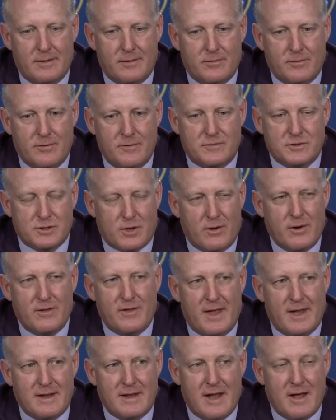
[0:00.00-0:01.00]
we've started
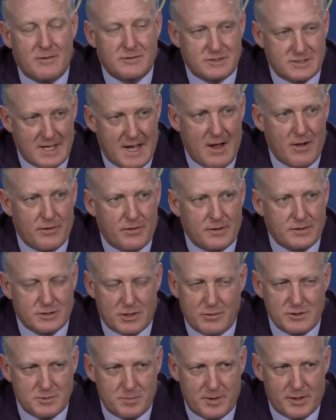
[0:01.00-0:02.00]
that down south. It's
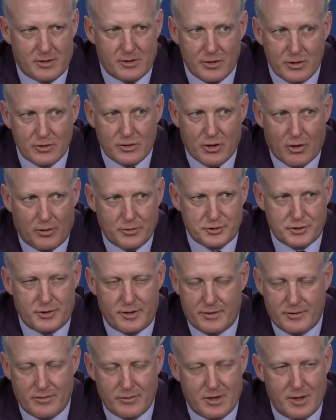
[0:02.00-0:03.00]
always been a good culture
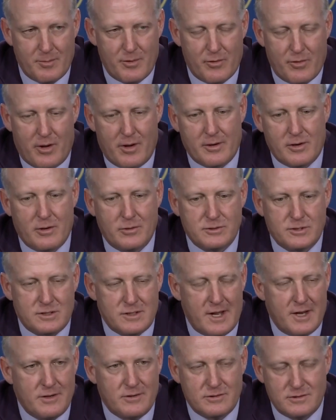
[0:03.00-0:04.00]
here, don't get me wrong. Coach
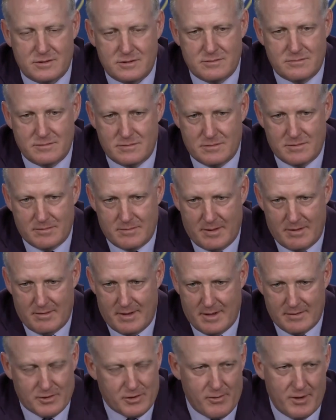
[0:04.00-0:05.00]
Snyder's
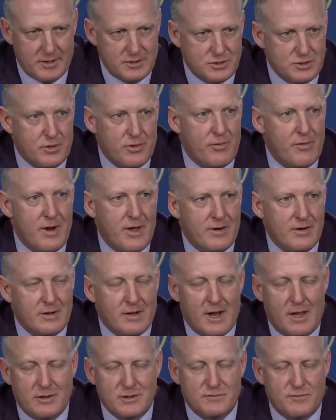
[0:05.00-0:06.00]
had the greatest turnaround in
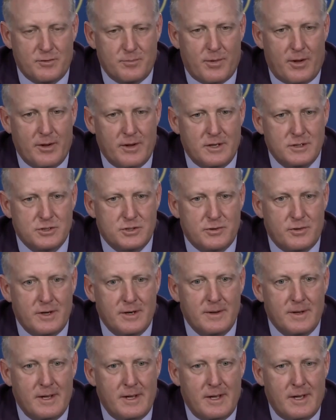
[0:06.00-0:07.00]
college football
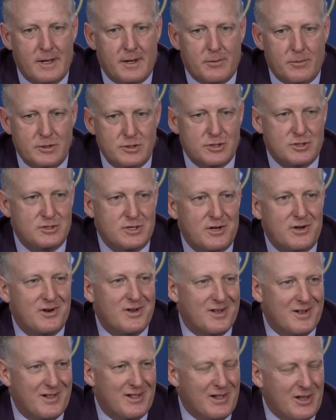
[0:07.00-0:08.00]
history. We just did it
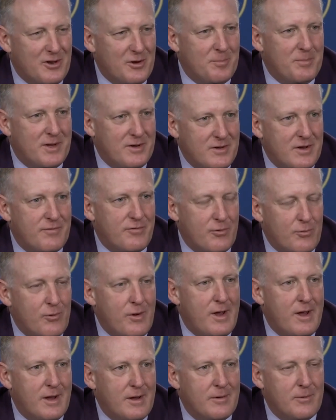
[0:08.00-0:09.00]
a little bit different
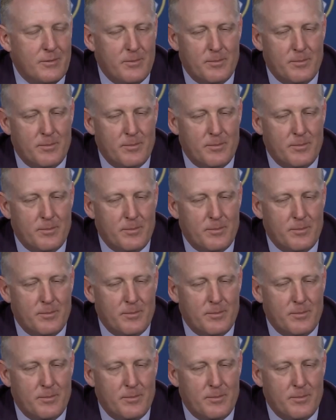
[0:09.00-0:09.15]
way,